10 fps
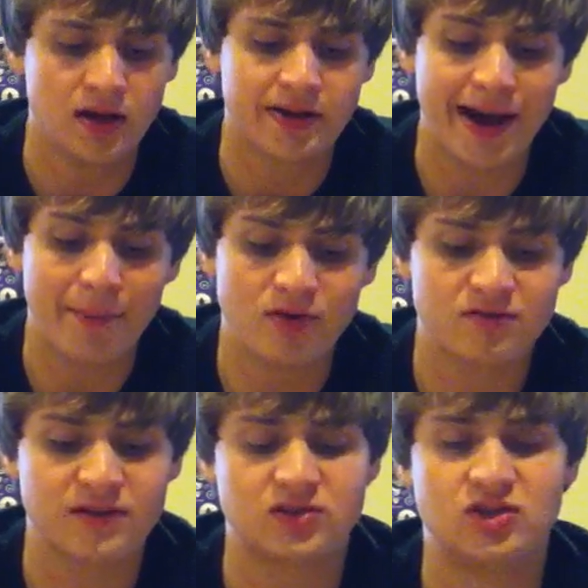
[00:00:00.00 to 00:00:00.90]

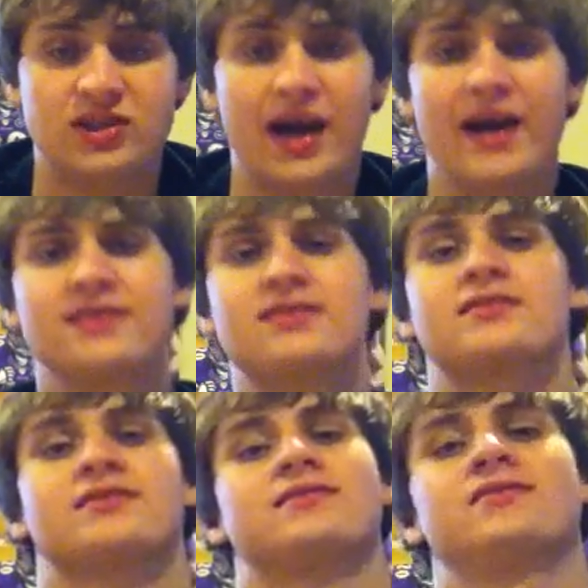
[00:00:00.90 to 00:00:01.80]
Cowboys versus
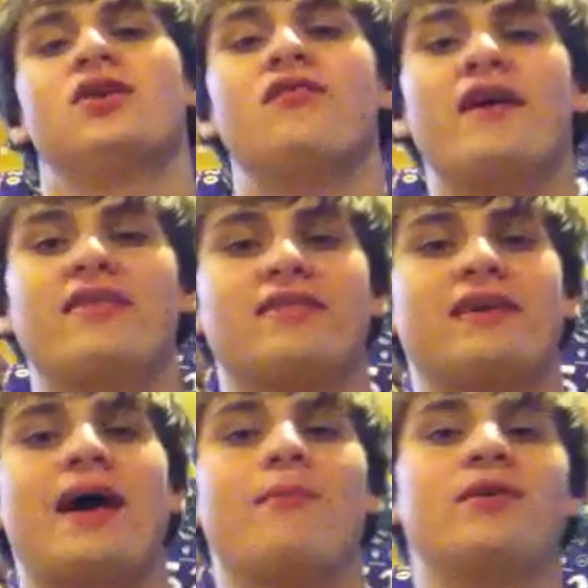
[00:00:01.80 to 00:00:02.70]
Giants. No faith in
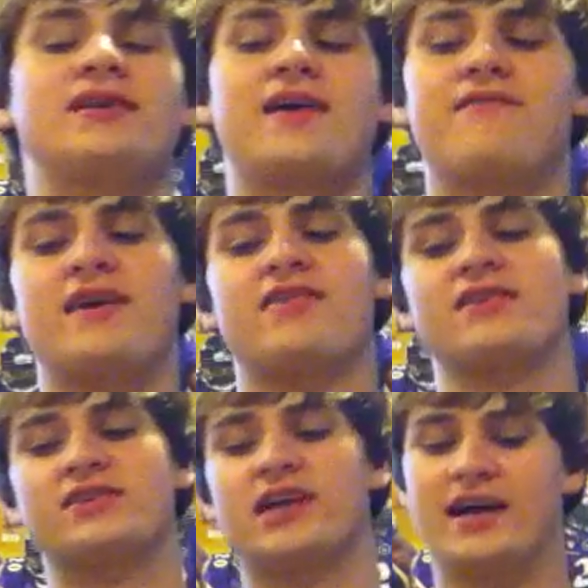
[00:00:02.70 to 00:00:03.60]
the Cowboys. I have faith in
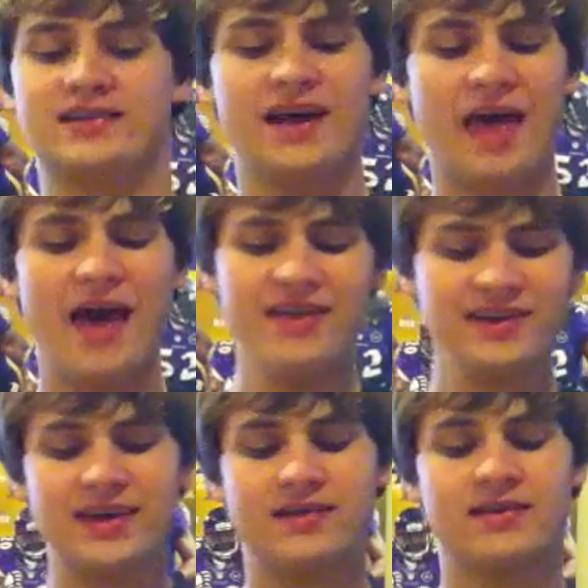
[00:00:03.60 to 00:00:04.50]
the Giants. I, I
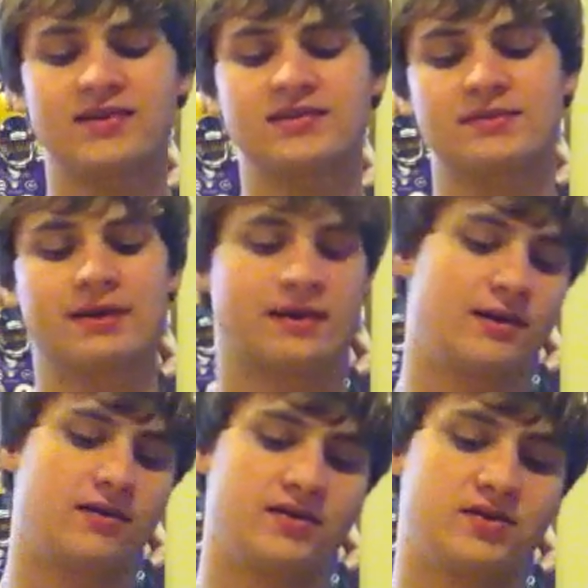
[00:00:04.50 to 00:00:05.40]
think they, they're a team that
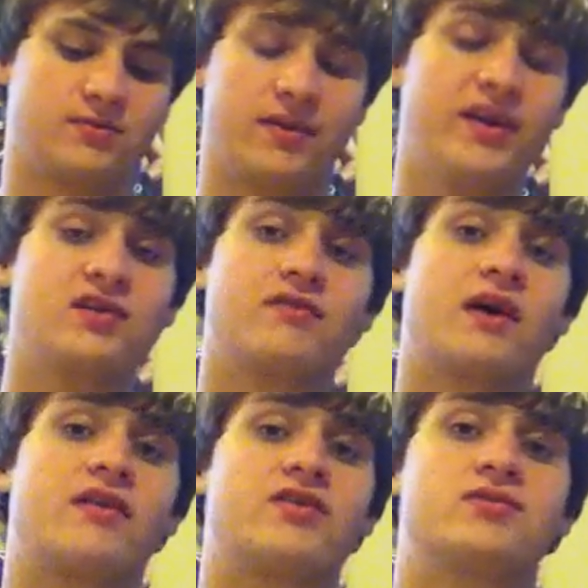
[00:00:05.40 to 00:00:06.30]
could go to the Super Bowl. They could have
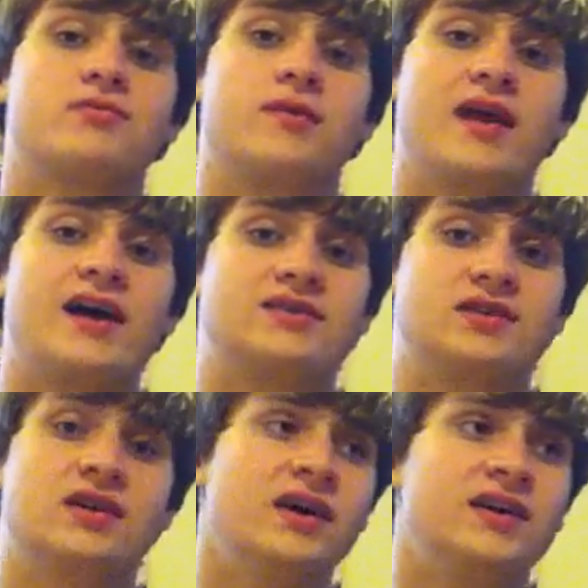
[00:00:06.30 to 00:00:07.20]
gone to the Super Bowl last
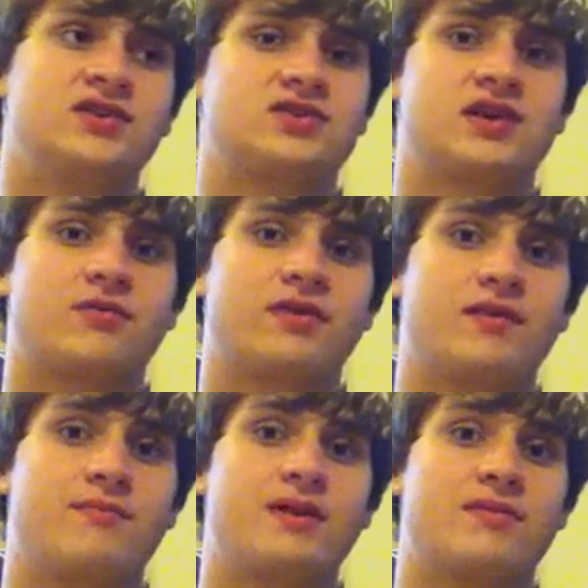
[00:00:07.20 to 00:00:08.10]
year, just like when
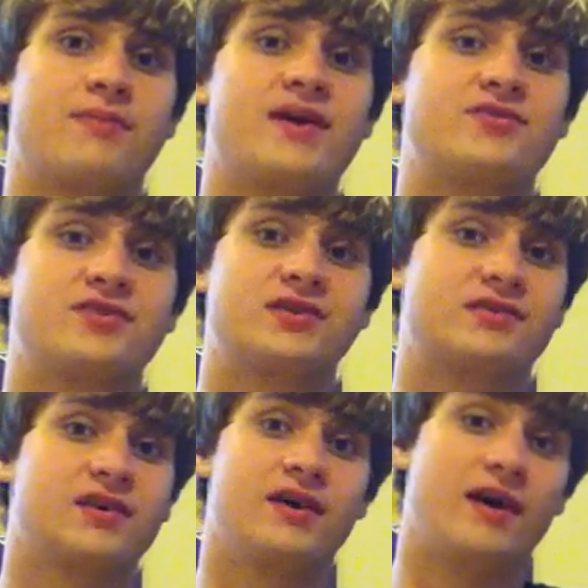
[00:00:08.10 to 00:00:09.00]
they beat the
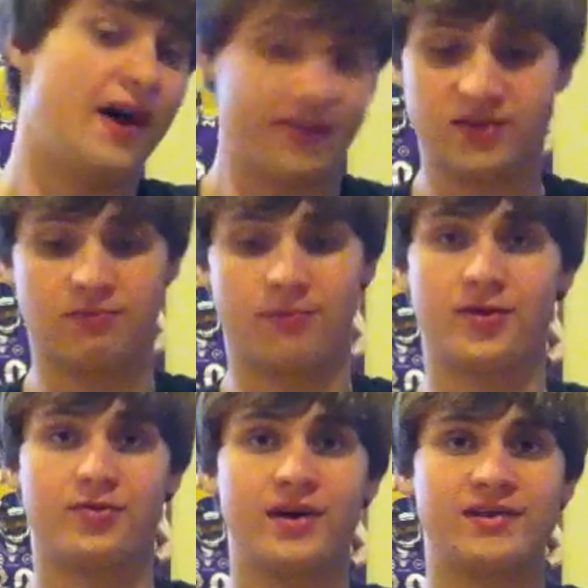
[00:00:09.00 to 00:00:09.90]
Patriots in the Super
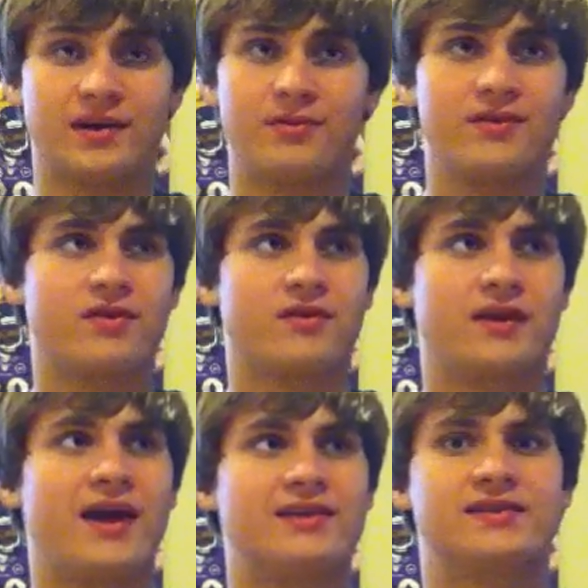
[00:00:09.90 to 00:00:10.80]
Bowl twice. I believe they're
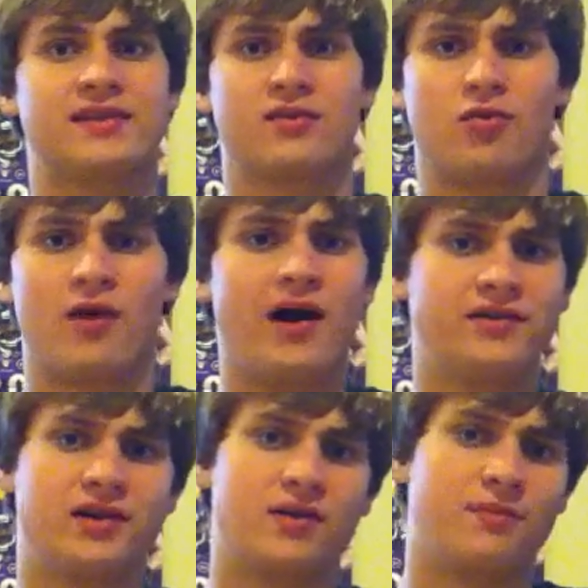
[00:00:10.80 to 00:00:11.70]
nine. They're the
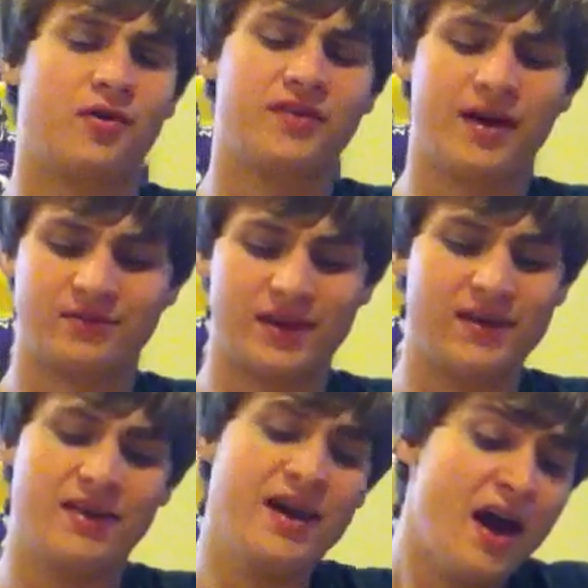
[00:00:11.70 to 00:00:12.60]
wild card both times. They
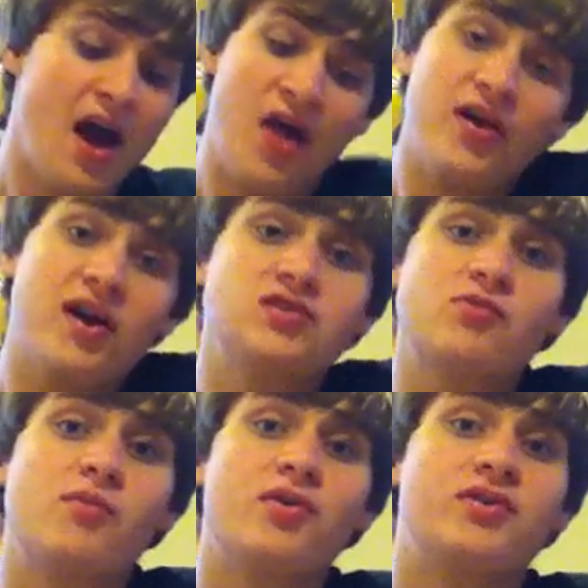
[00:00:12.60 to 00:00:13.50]
they they're a
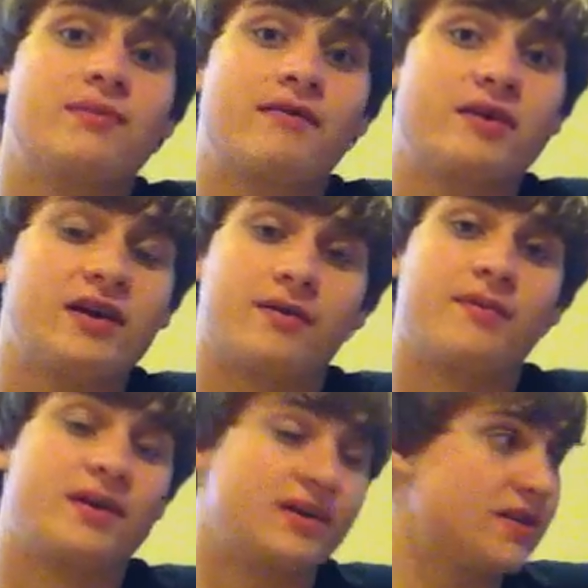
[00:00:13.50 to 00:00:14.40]
Super Bowl team every year
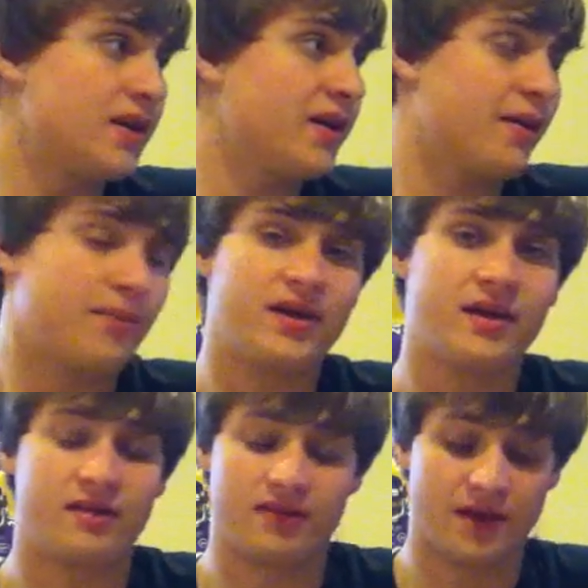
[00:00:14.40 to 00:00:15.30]
because they're a play
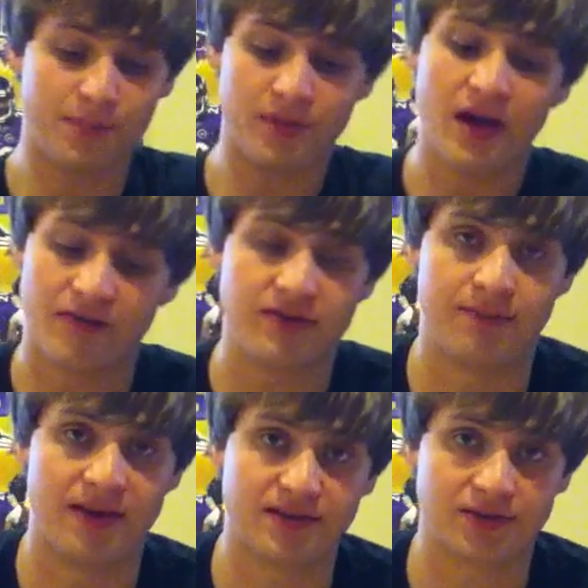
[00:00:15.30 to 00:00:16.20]
they're a playoff
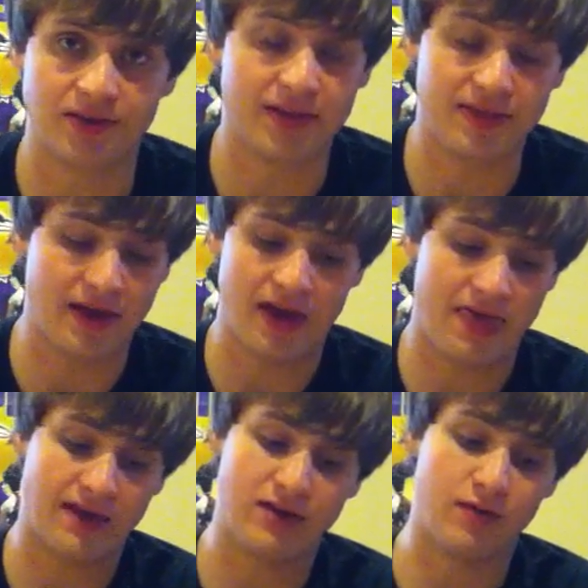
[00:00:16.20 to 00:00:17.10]
team basically. They,
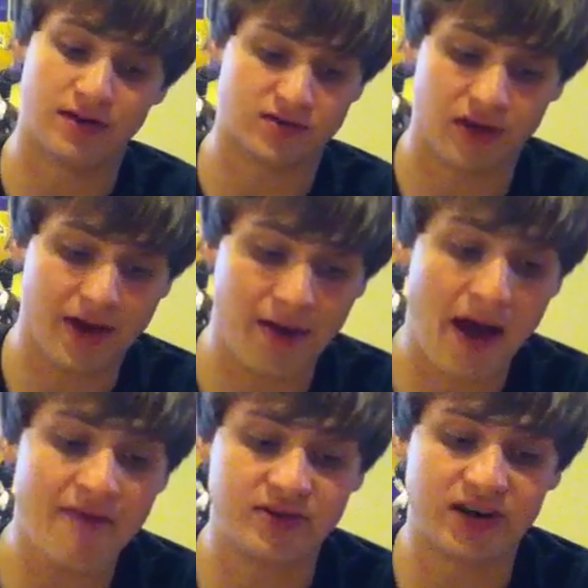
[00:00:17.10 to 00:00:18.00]
they, they can do well. So I,
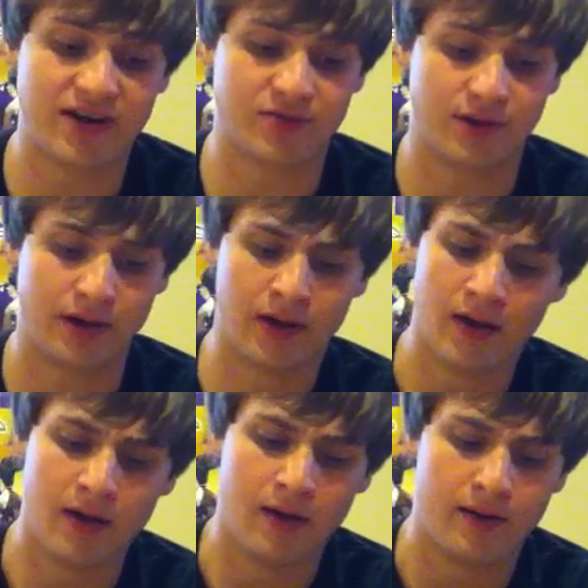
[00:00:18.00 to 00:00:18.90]
I had the Giants winning.
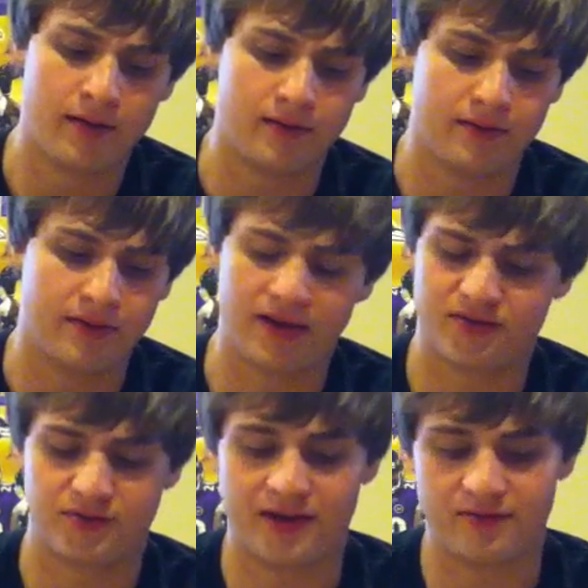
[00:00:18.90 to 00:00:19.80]
That
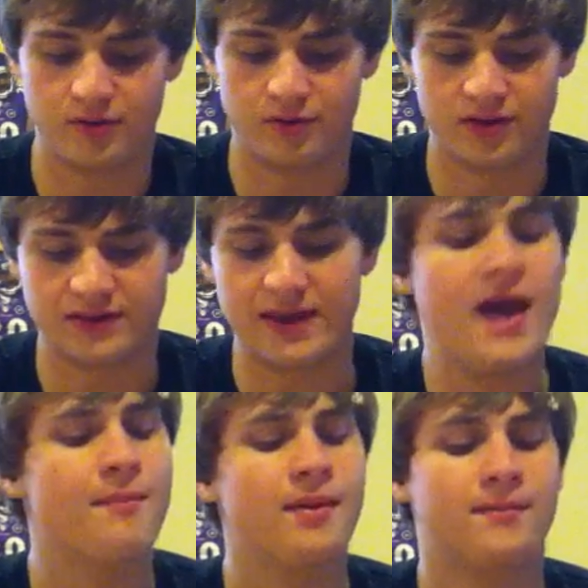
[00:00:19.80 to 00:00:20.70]
doesn't really have to do with this
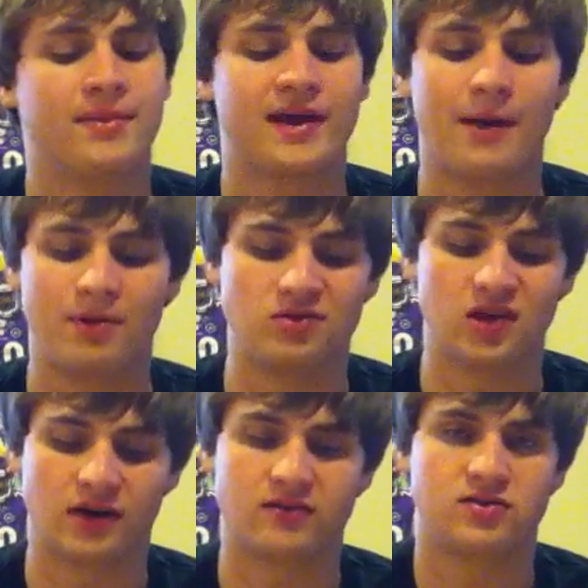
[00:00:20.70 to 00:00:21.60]
game, but the Cowboys
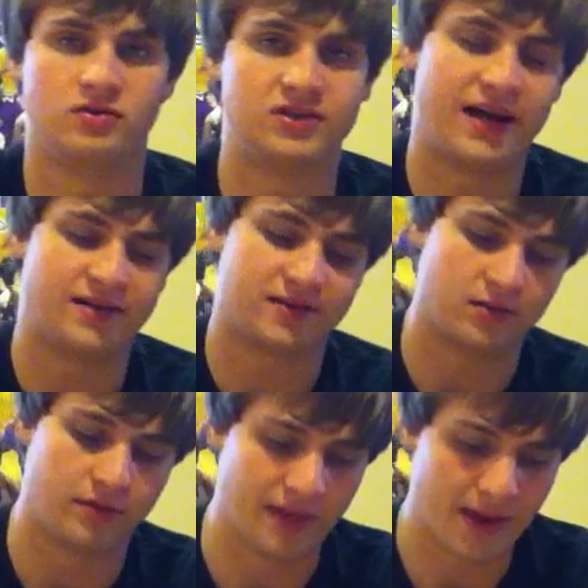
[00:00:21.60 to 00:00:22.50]
suck, so Giants are
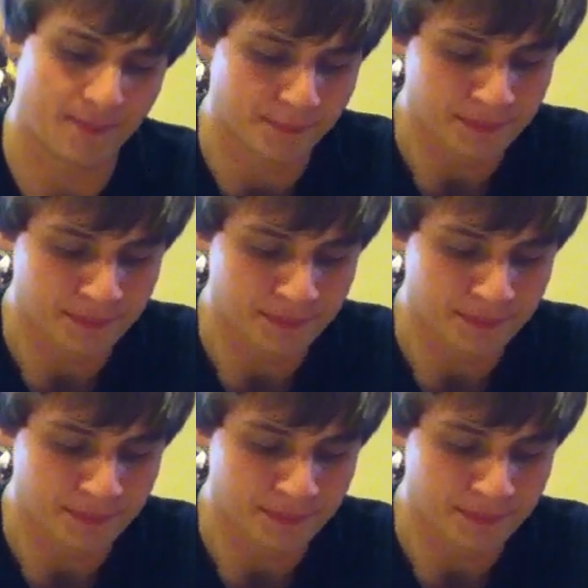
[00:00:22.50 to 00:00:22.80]
gonna win that.